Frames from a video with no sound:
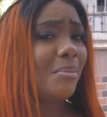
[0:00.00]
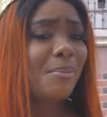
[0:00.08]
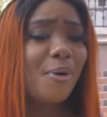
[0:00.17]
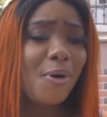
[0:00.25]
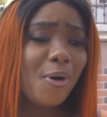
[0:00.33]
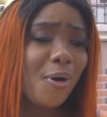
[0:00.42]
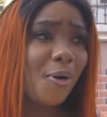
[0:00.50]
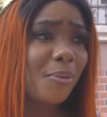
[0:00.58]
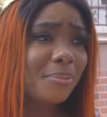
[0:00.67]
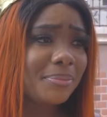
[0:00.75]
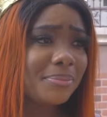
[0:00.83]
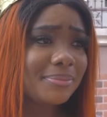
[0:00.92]

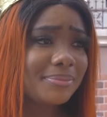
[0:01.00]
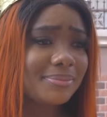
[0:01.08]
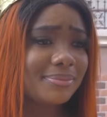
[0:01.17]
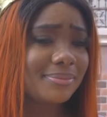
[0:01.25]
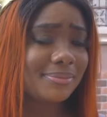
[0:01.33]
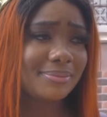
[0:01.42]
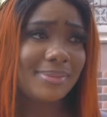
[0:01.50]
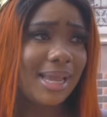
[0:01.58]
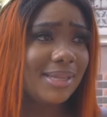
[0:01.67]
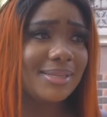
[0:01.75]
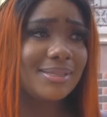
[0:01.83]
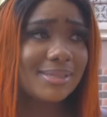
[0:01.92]
Mom, I
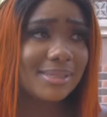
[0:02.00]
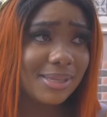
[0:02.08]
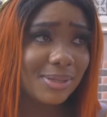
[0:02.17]
didn't say